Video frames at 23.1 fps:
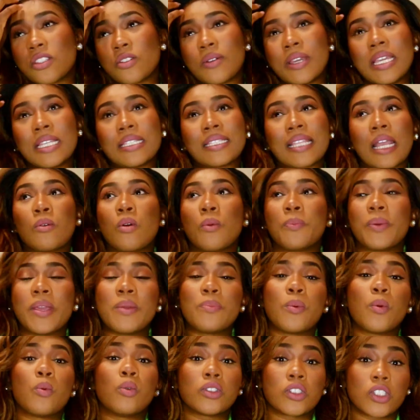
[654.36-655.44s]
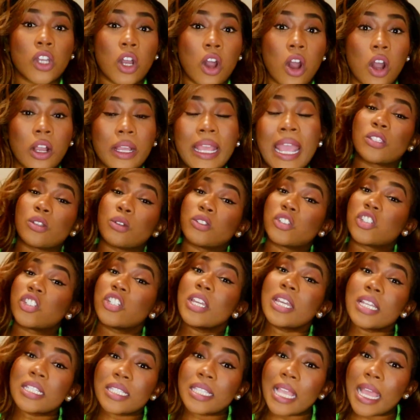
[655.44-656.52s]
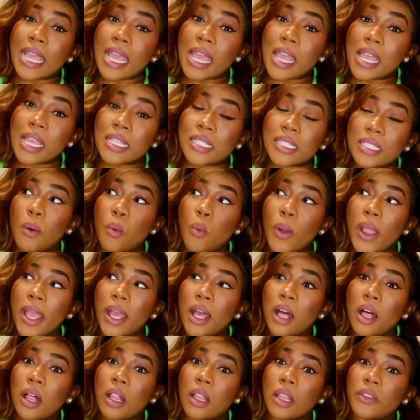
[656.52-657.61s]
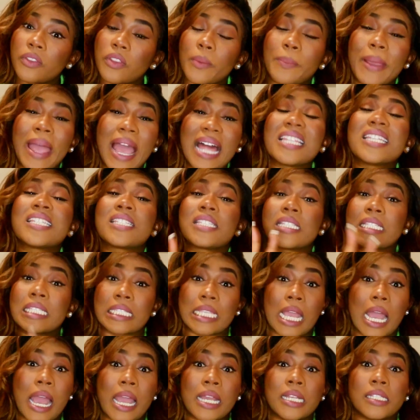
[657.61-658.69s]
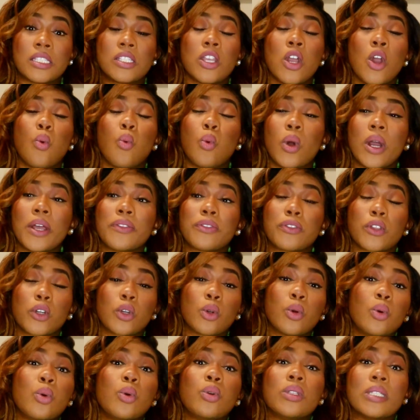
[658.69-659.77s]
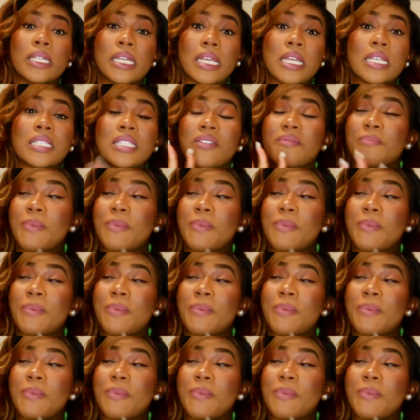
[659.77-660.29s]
so he's like, well, people will talk. And so she says, well, the palace decides what the cool is. The